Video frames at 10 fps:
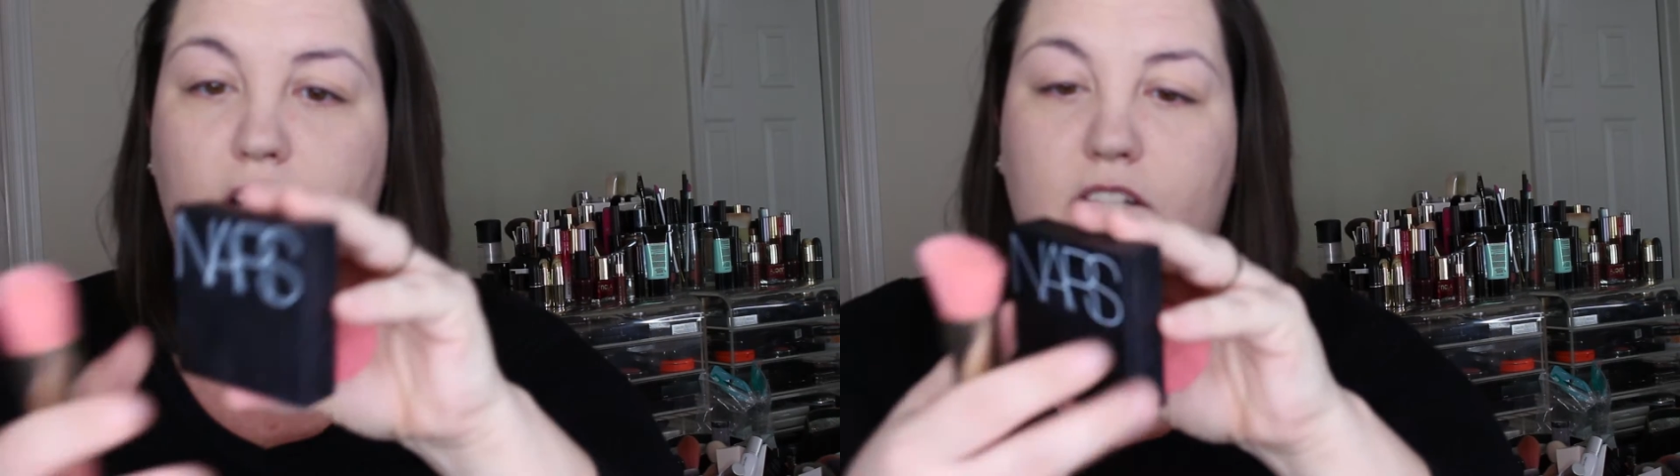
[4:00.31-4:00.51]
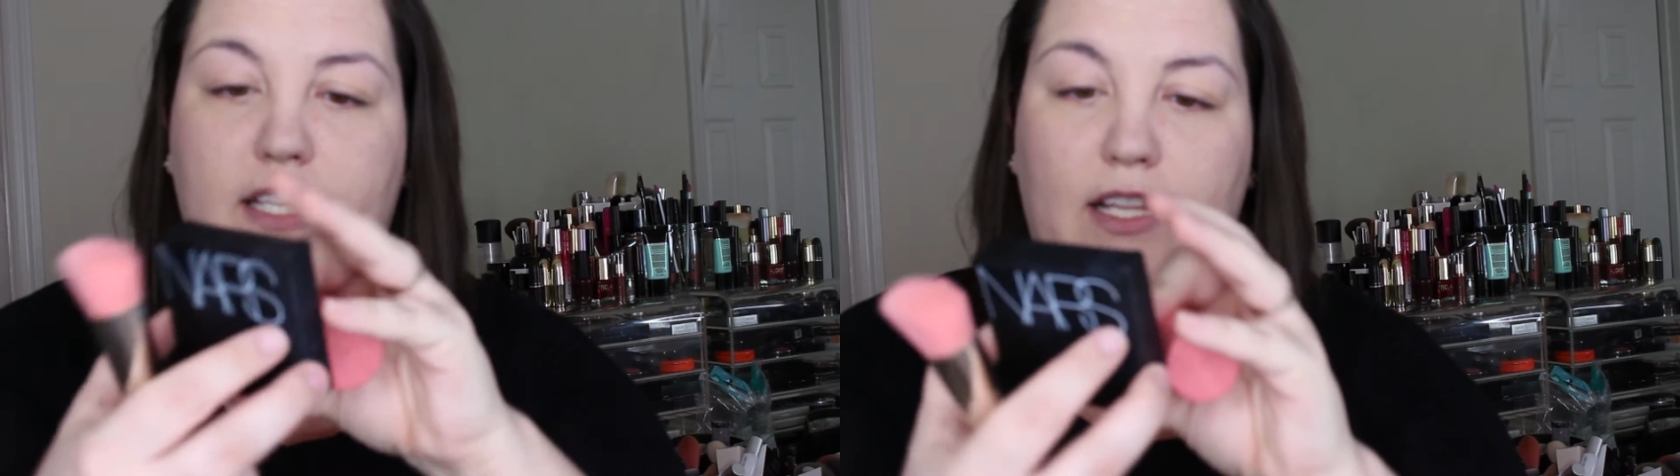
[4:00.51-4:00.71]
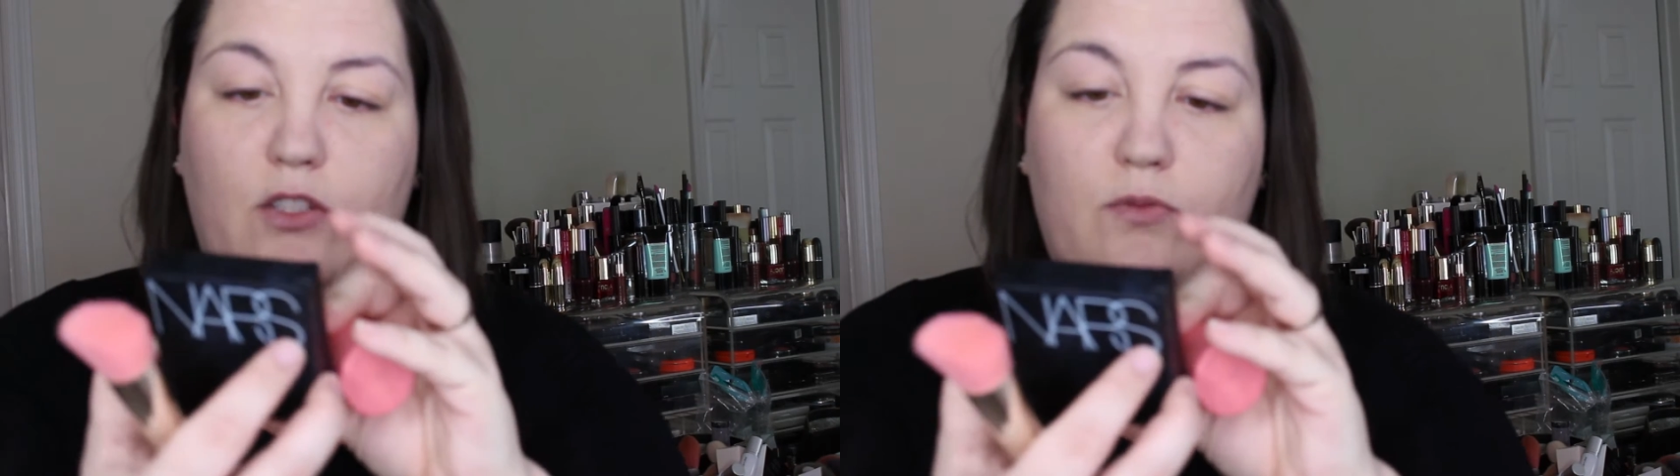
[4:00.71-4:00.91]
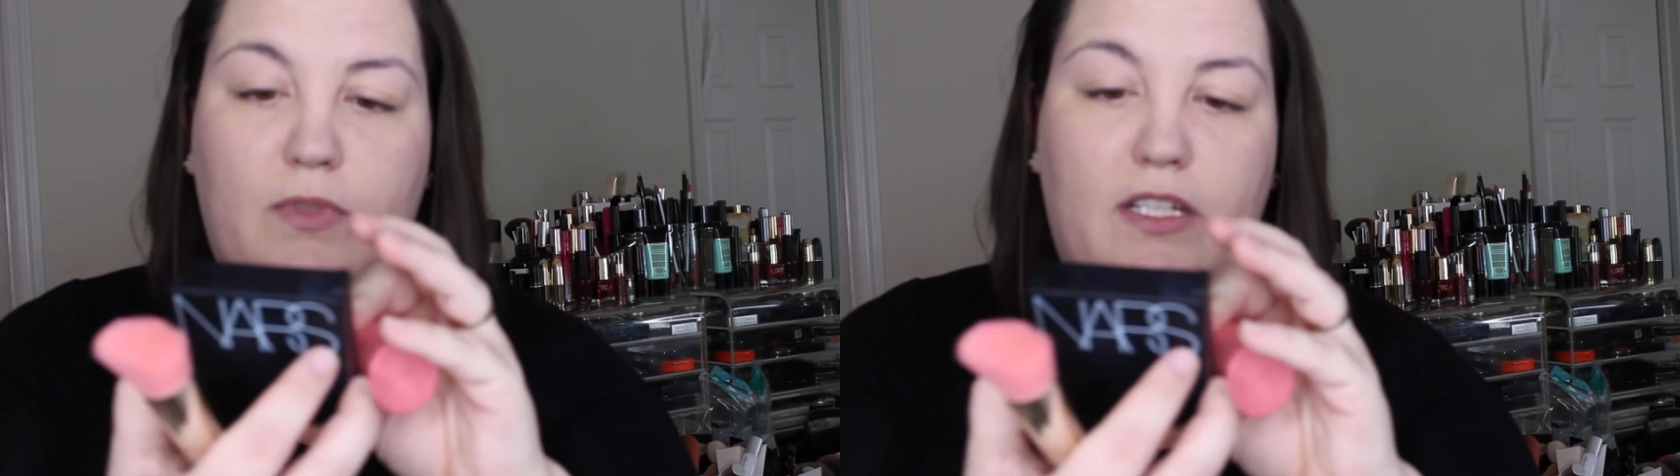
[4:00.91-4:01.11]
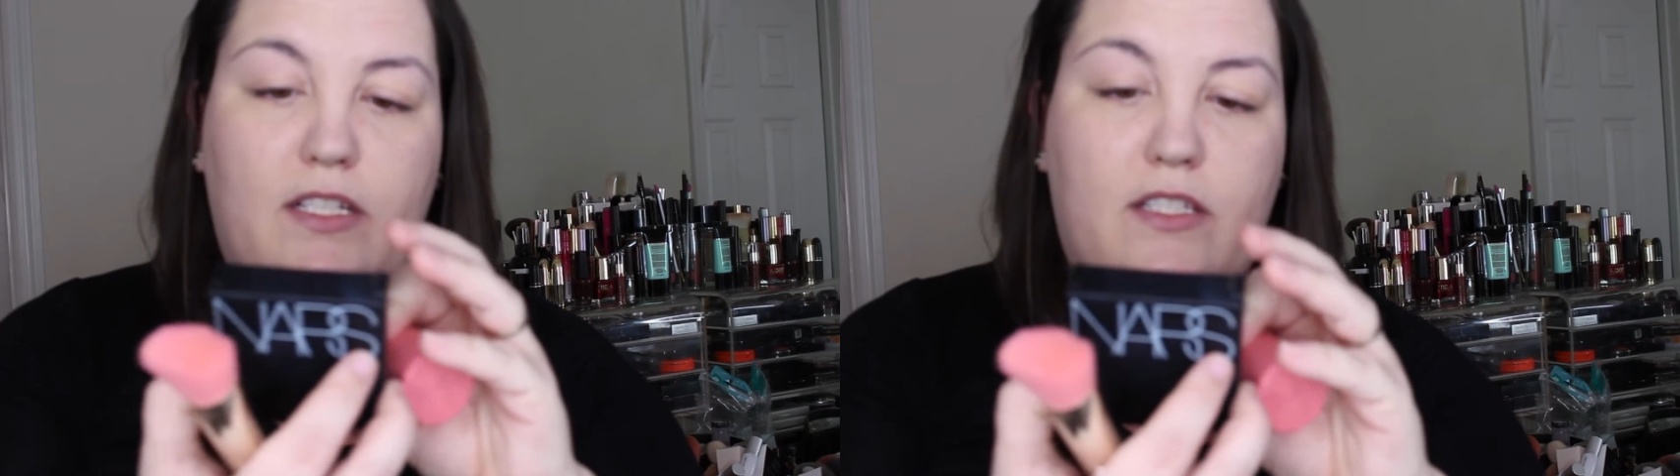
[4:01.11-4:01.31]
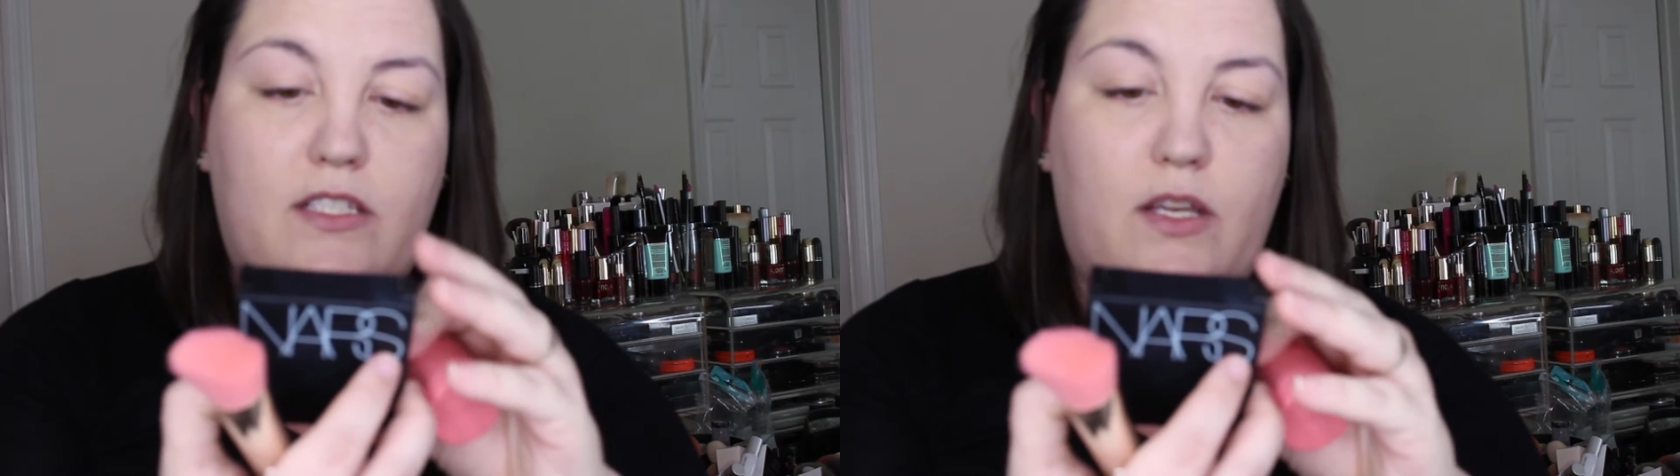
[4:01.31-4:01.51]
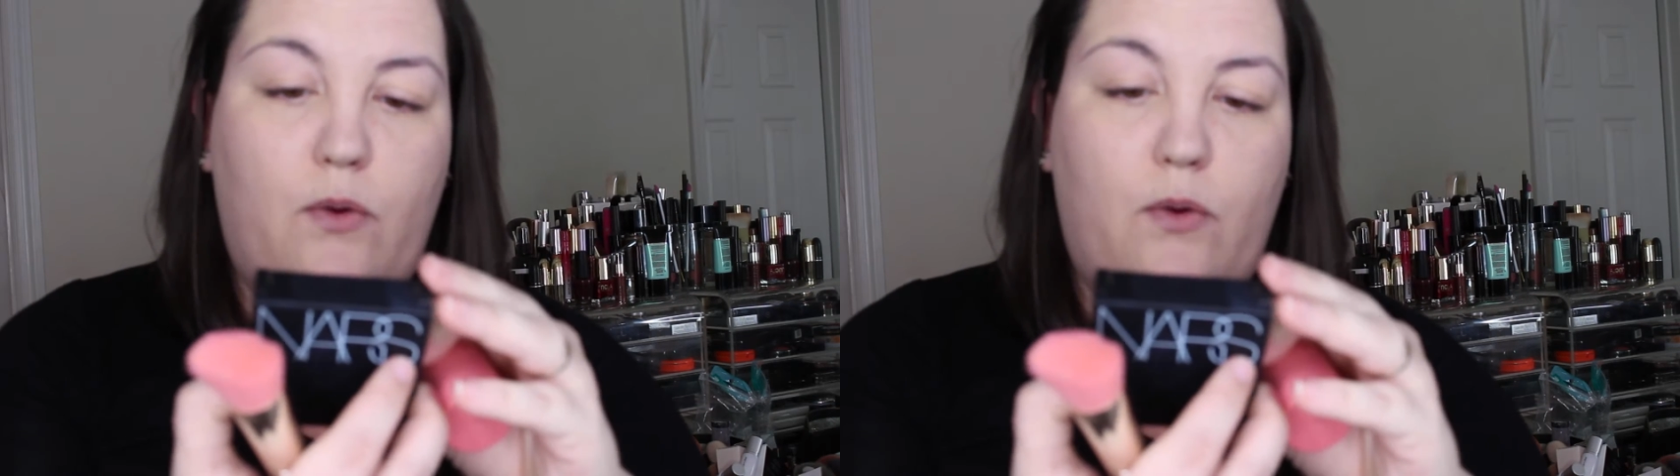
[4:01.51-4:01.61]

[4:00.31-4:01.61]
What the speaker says: All Day Luminous